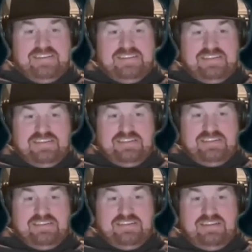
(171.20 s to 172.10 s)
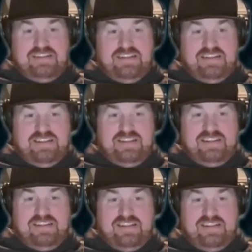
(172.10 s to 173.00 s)

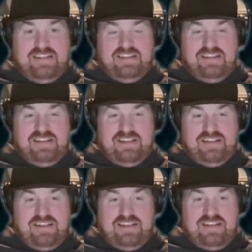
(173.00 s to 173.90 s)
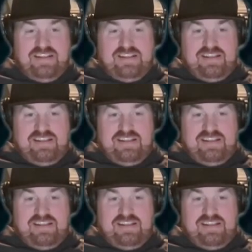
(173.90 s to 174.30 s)
[no speech]